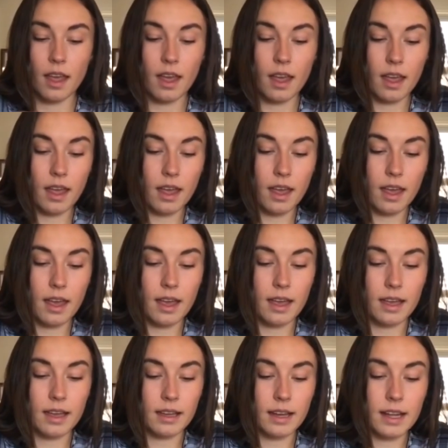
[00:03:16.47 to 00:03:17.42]

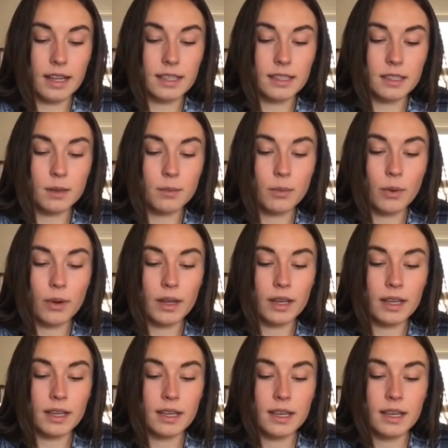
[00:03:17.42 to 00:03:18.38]
And at some
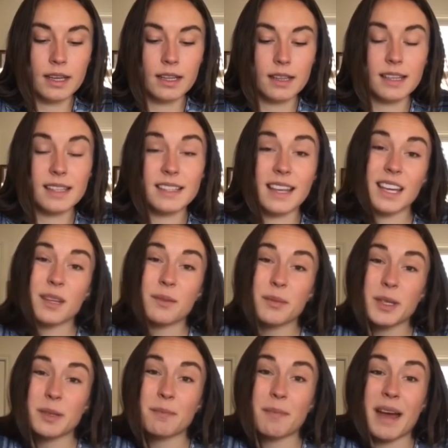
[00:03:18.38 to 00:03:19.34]
point, these
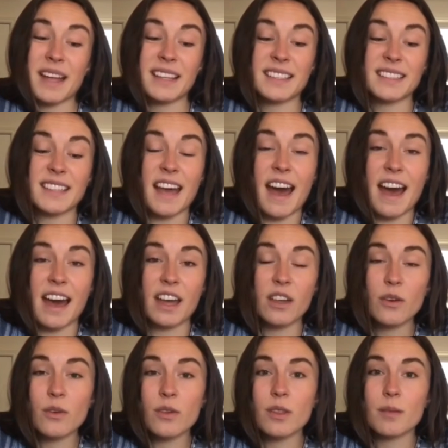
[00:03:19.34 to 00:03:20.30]
animals might die
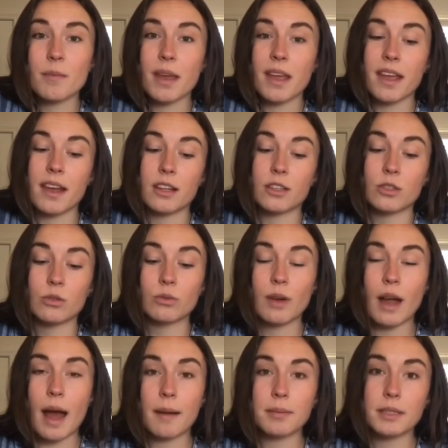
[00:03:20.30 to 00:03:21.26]
or they may get
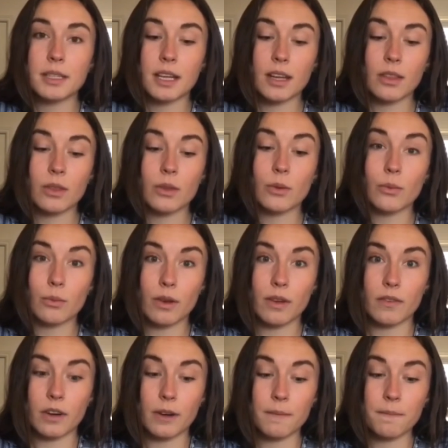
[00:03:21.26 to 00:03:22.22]
trapped in the
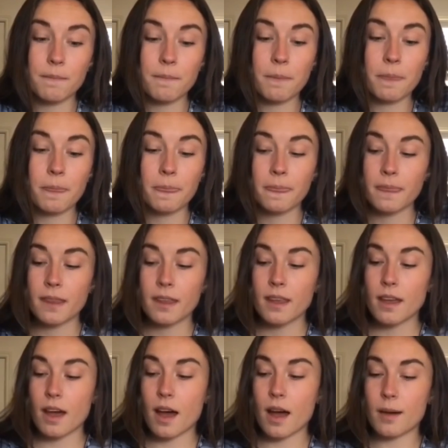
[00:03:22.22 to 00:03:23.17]
river.
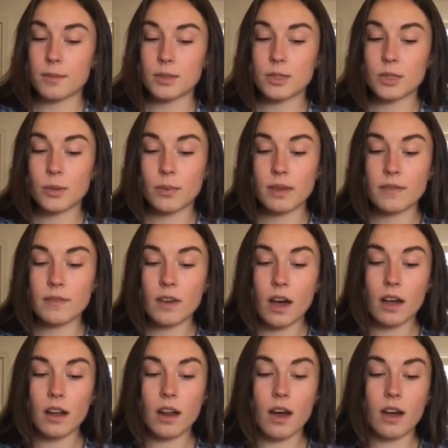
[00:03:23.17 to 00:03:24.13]
So we've
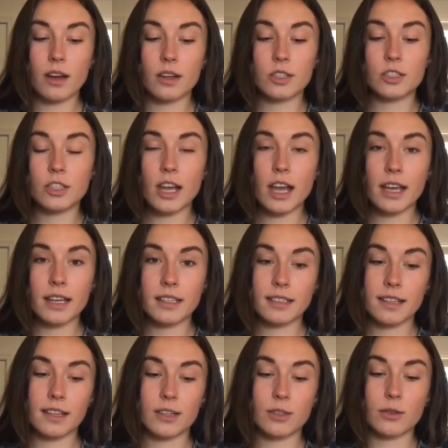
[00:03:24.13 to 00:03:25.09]
got our giant
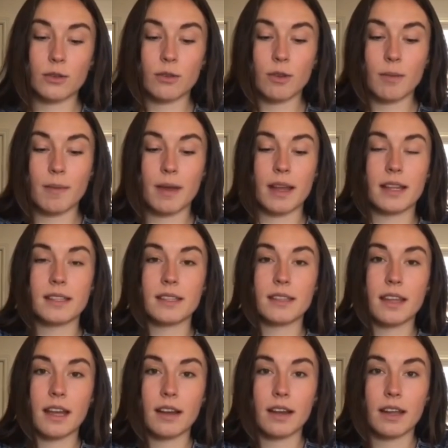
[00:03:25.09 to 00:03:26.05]
dinosaur remains
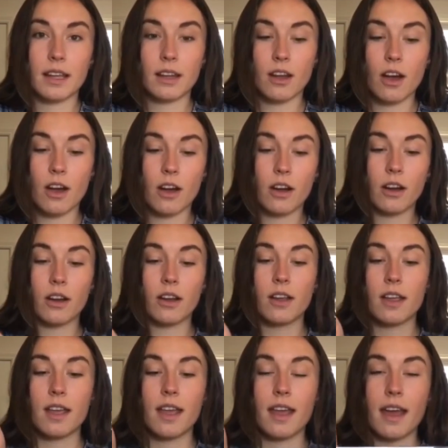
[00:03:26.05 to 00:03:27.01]
there in our
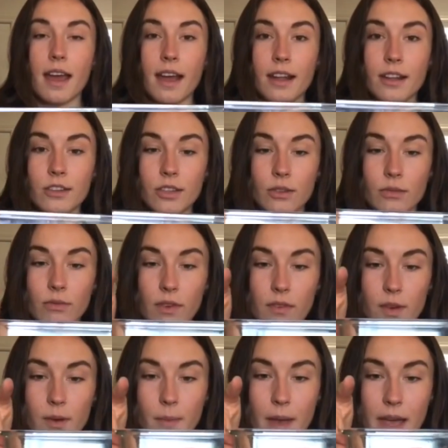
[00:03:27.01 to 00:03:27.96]
ancient
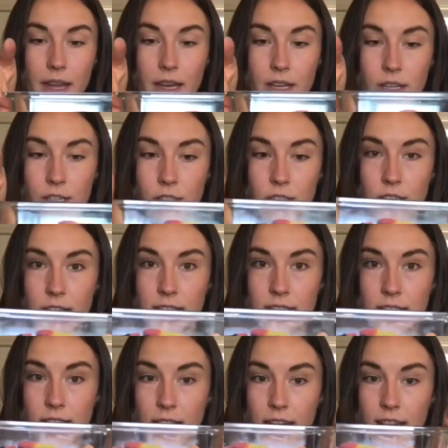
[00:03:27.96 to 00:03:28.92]
riverbed, just
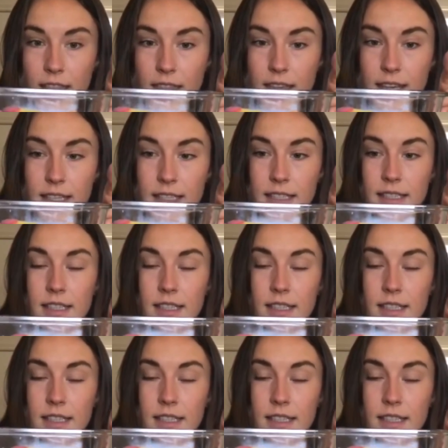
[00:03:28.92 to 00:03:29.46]
like this.